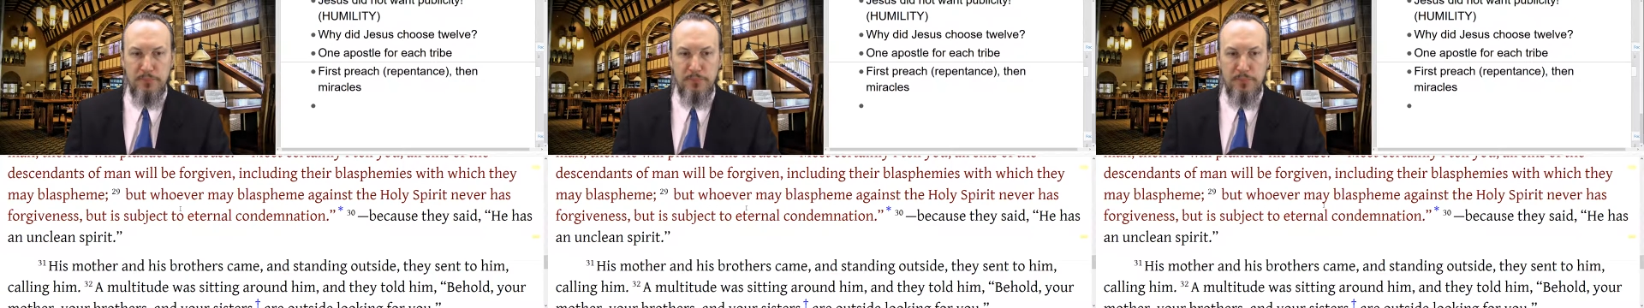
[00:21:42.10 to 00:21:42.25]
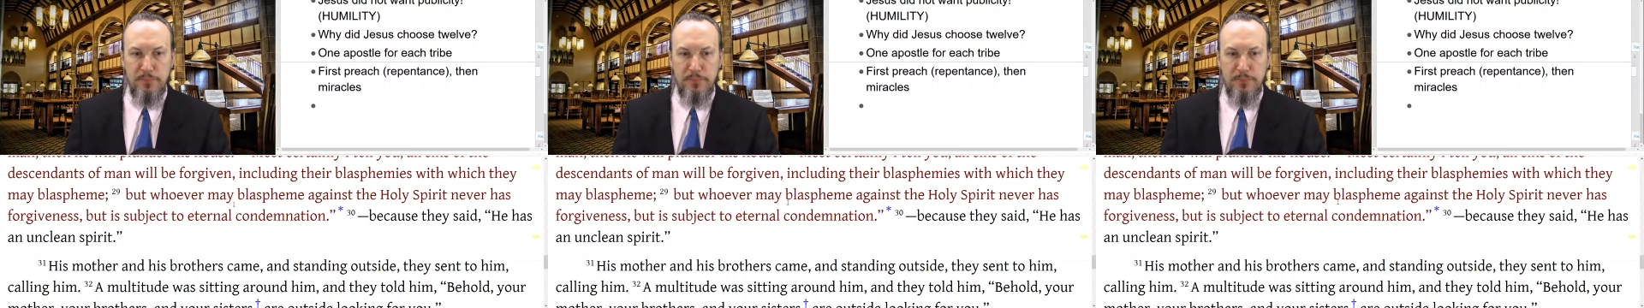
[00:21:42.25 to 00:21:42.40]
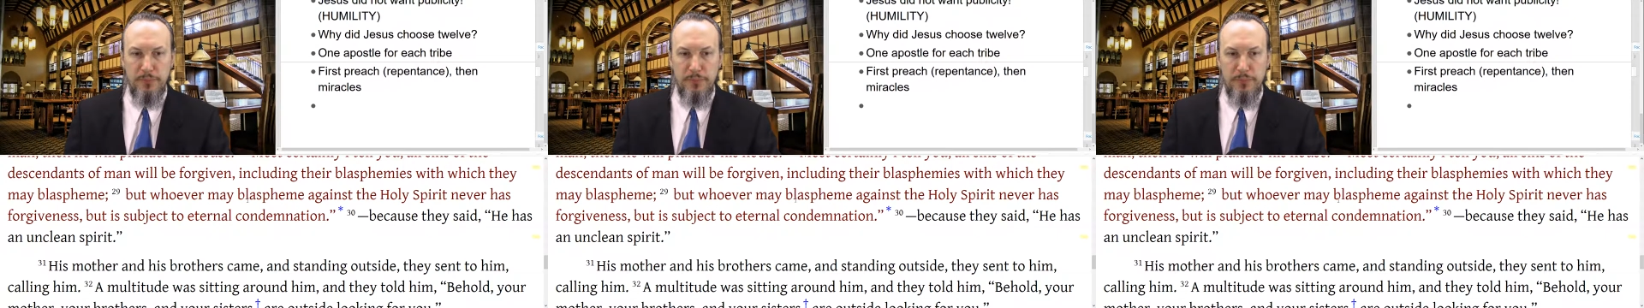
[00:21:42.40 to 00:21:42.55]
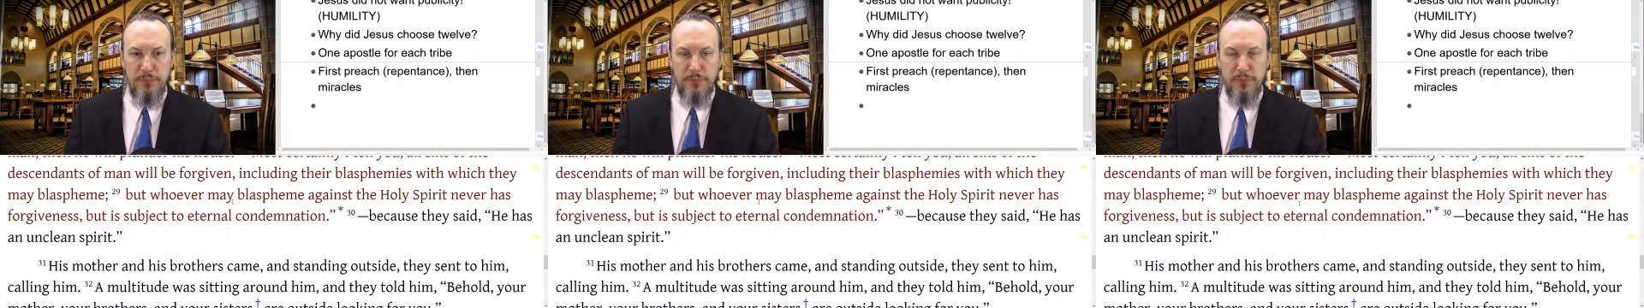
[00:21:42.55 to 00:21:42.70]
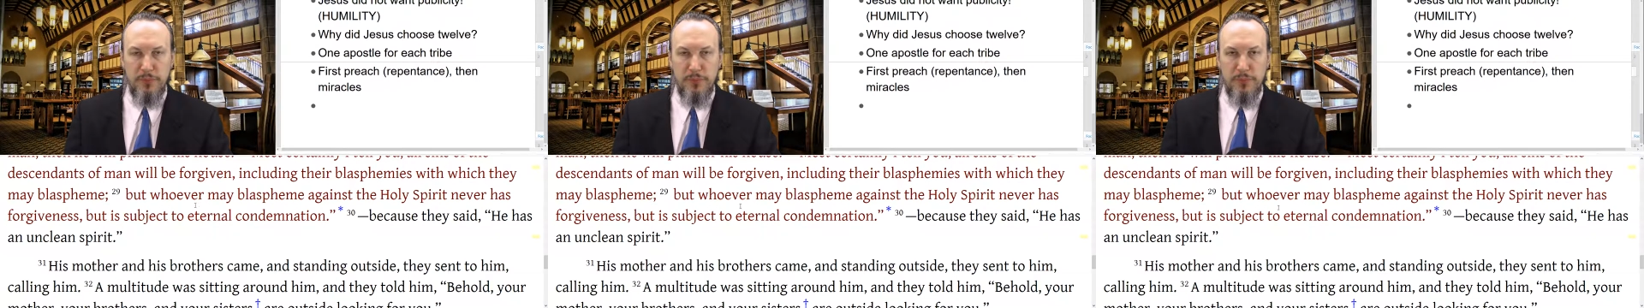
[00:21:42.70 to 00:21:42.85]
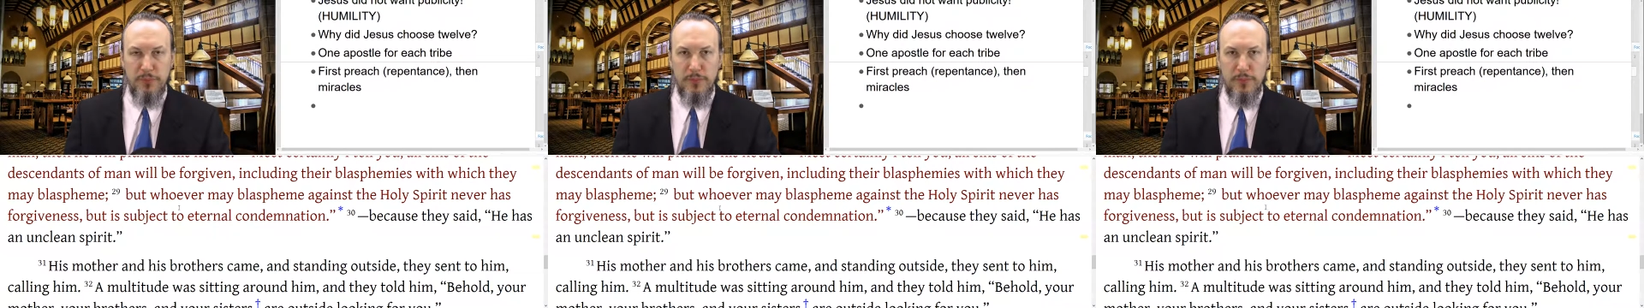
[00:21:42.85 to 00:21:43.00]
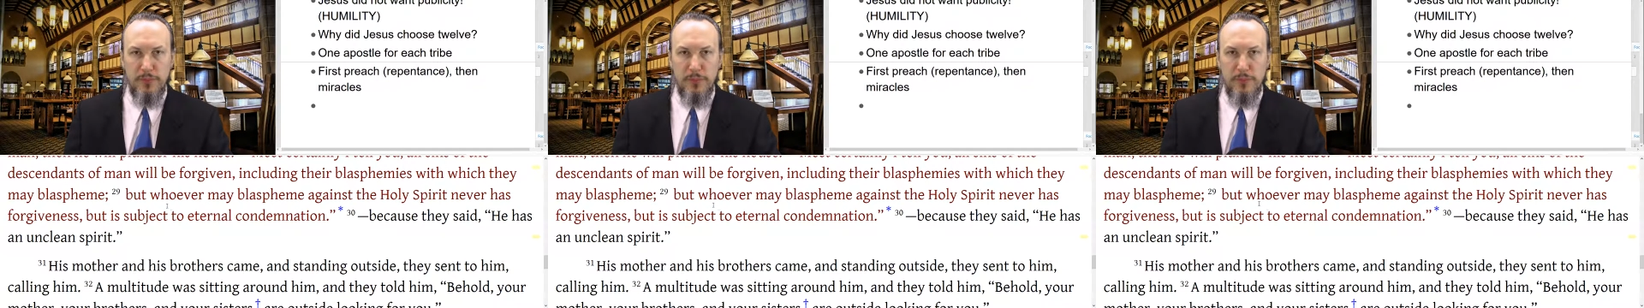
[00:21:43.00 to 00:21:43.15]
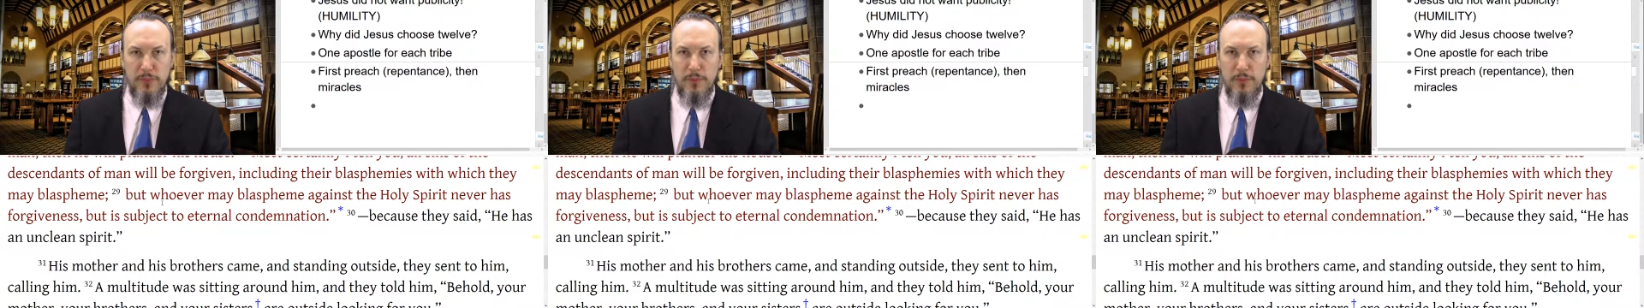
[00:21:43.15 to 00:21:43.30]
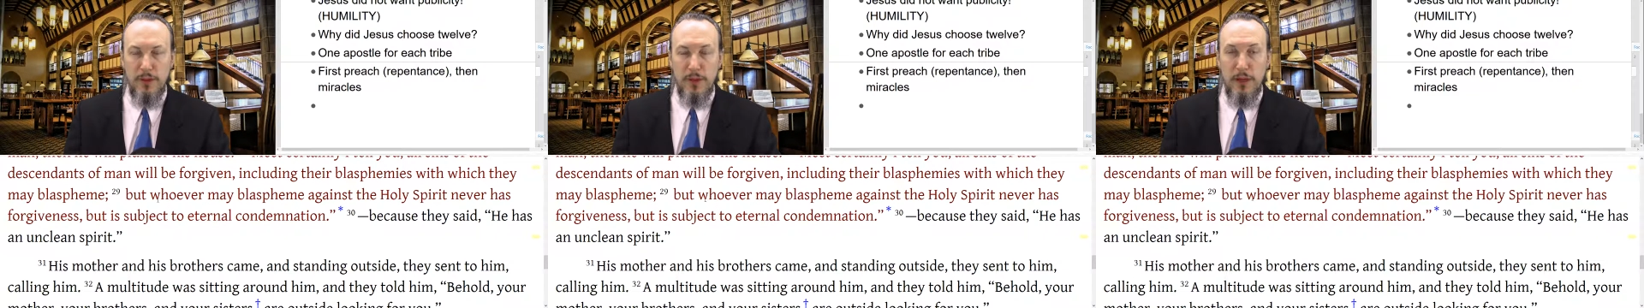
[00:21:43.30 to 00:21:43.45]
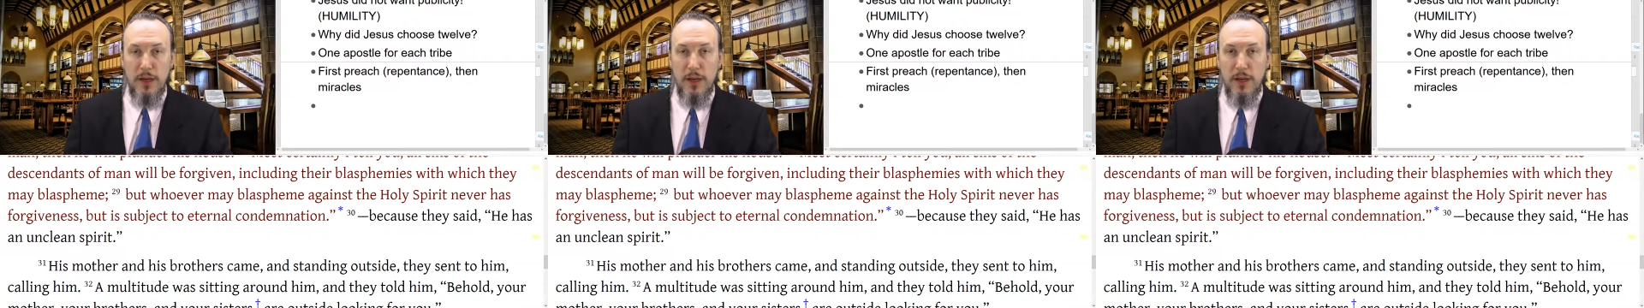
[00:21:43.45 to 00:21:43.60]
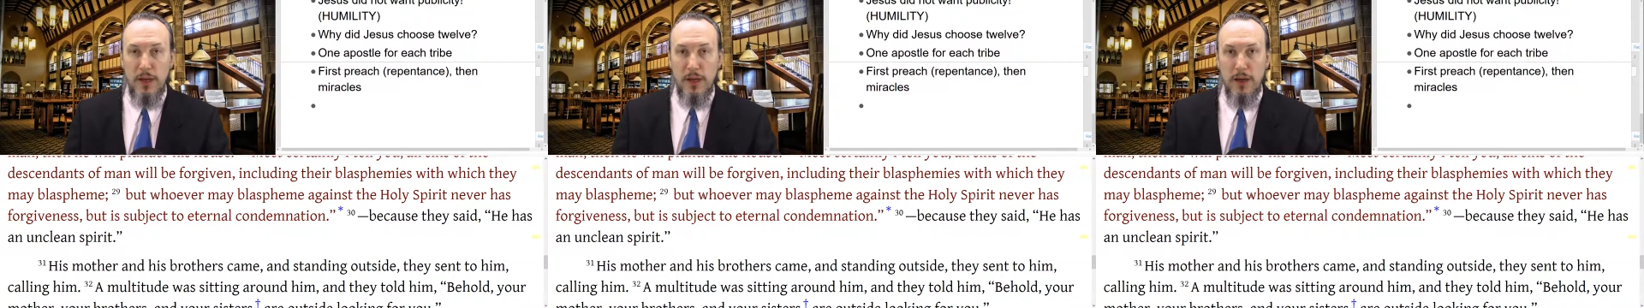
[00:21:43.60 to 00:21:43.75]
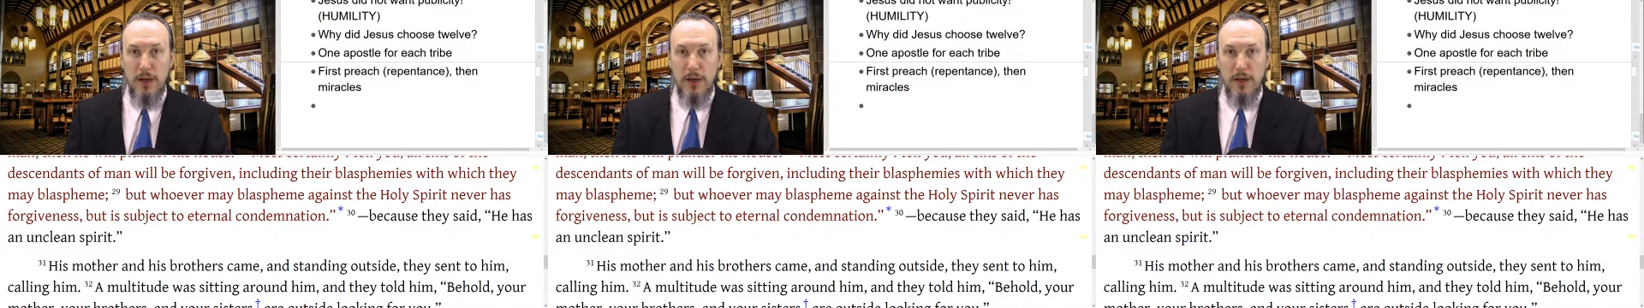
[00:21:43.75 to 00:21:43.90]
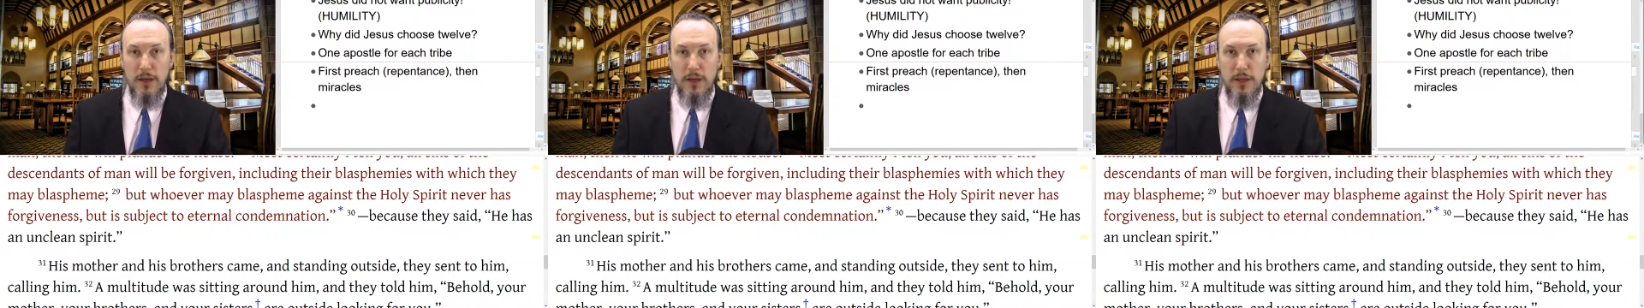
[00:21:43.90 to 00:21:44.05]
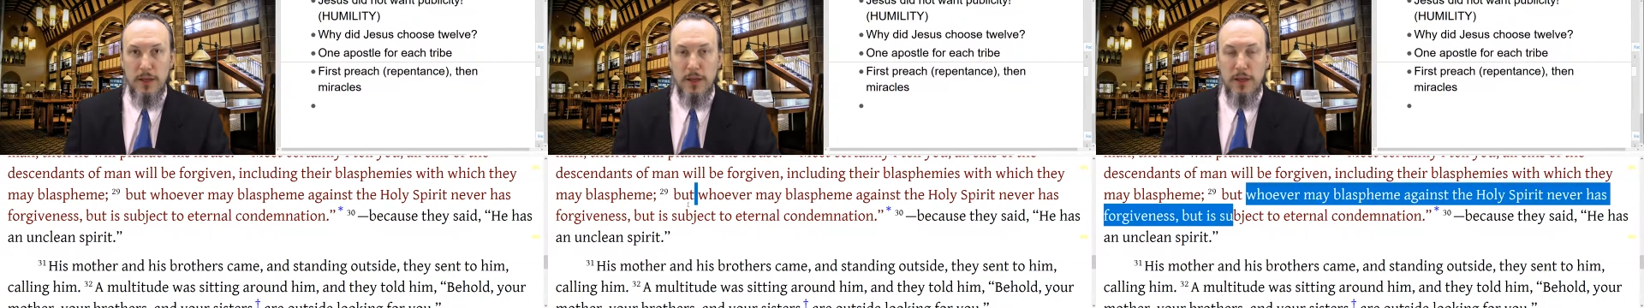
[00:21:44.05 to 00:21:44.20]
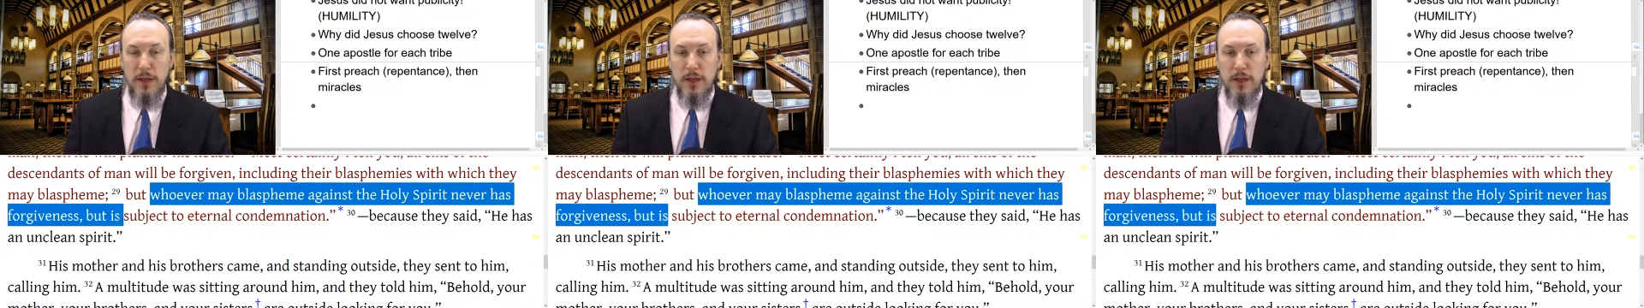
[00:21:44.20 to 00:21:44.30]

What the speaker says: Nobody speaks.